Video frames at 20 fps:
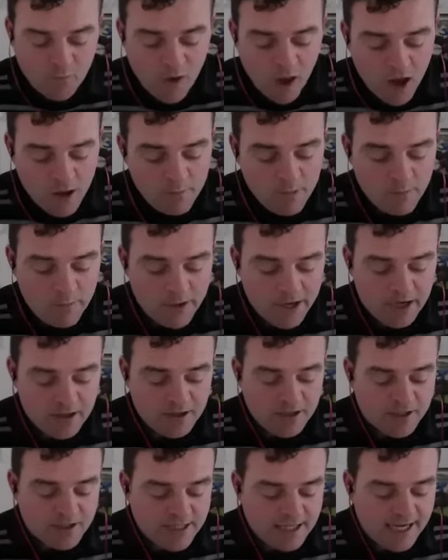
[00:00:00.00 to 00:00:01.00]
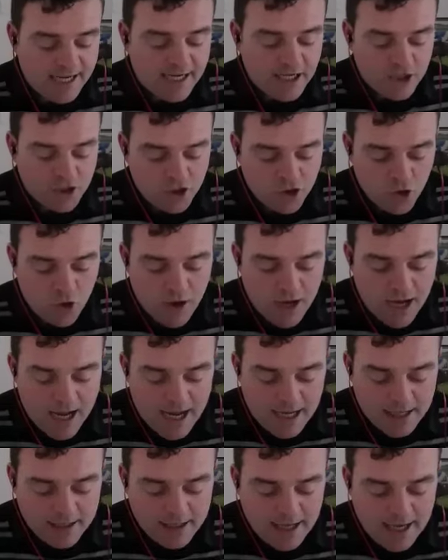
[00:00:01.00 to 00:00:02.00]
I'm prepared to take
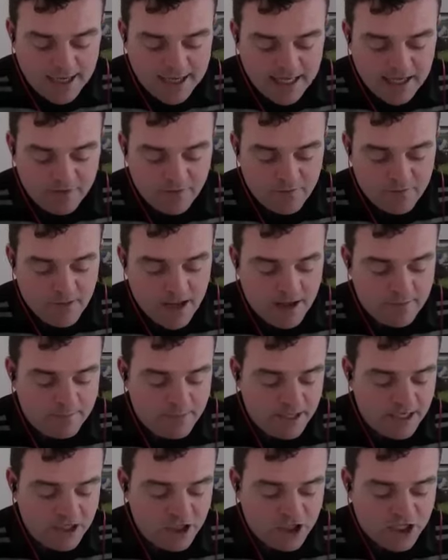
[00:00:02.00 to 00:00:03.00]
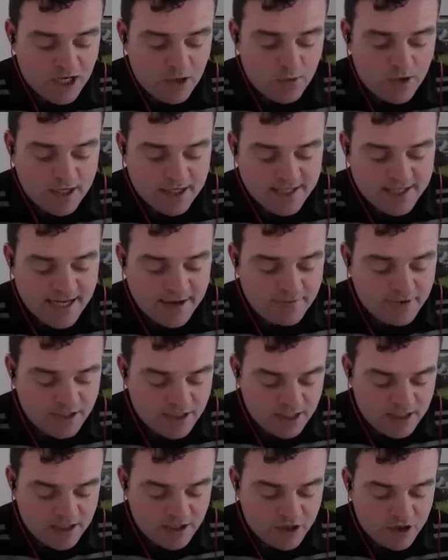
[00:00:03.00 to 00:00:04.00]
Johan and give him a big shout at
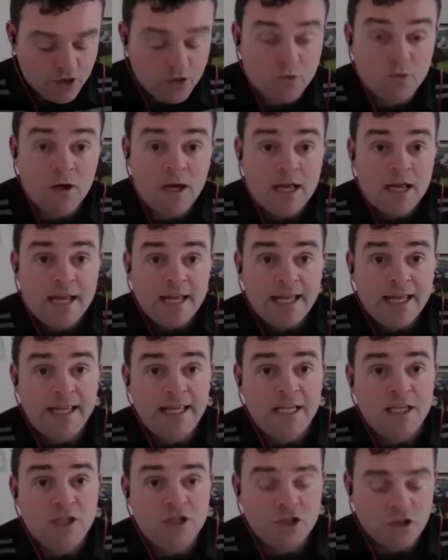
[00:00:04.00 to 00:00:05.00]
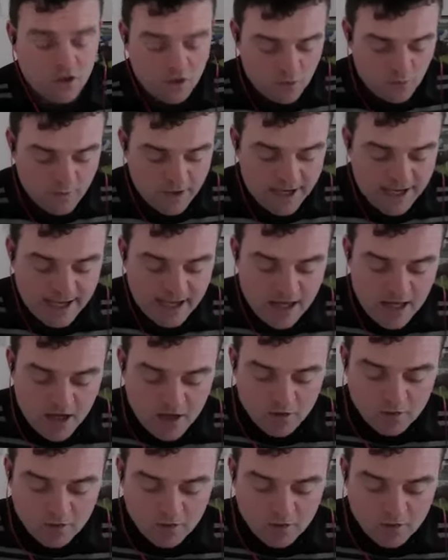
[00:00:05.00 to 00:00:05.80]
17-2. Each way.